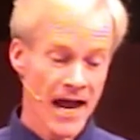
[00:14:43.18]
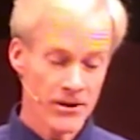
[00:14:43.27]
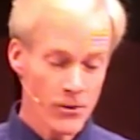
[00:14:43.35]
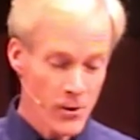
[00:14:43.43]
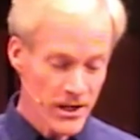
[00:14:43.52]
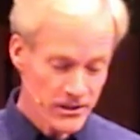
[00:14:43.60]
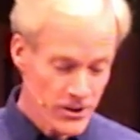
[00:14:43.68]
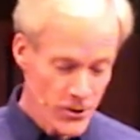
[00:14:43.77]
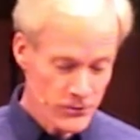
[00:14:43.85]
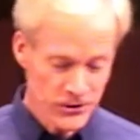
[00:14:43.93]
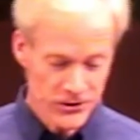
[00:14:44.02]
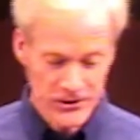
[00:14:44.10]
and there was no
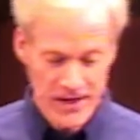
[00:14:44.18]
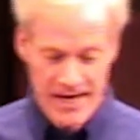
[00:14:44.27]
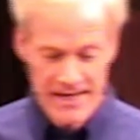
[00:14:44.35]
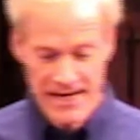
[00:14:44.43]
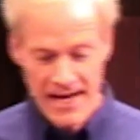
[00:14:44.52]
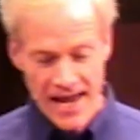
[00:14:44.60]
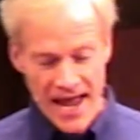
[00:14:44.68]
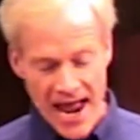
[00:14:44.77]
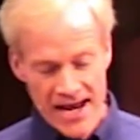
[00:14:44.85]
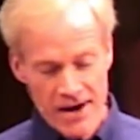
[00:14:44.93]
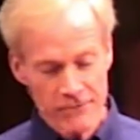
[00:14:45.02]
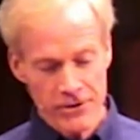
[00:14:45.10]
sin
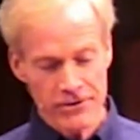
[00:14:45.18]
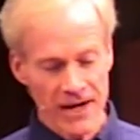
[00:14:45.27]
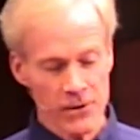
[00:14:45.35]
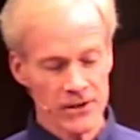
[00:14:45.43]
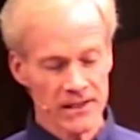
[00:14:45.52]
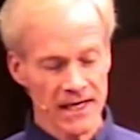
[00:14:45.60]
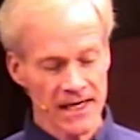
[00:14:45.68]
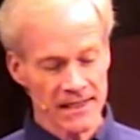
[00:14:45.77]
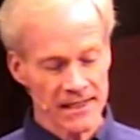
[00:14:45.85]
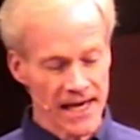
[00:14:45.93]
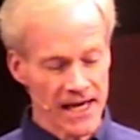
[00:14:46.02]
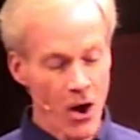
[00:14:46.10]
and everything was
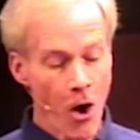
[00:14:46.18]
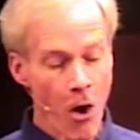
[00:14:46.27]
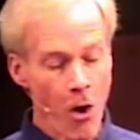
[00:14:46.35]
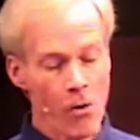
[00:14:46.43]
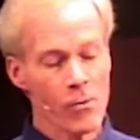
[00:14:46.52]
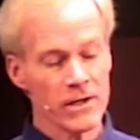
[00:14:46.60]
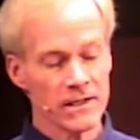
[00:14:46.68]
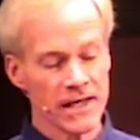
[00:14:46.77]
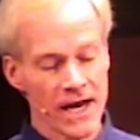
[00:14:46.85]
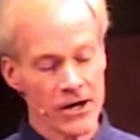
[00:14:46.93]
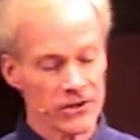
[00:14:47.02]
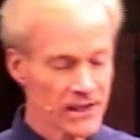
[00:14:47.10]
easy and all was
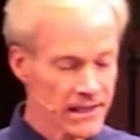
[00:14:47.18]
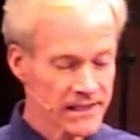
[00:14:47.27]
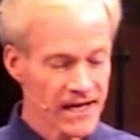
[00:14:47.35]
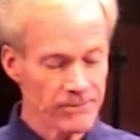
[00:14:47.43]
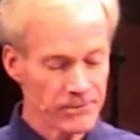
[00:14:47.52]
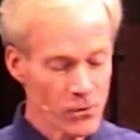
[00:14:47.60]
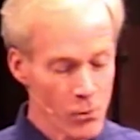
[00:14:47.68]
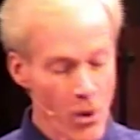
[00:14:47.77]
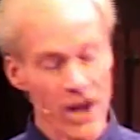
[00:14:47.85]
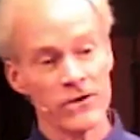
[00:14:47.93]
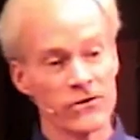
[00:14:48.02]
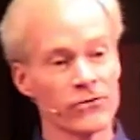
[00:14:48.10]
theirs except the
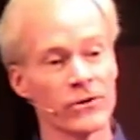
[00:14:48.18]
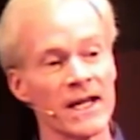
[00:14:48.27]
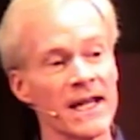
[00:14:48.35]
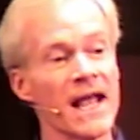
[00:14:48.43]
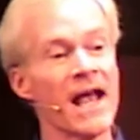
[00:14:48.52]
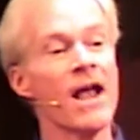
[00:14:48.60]
one tree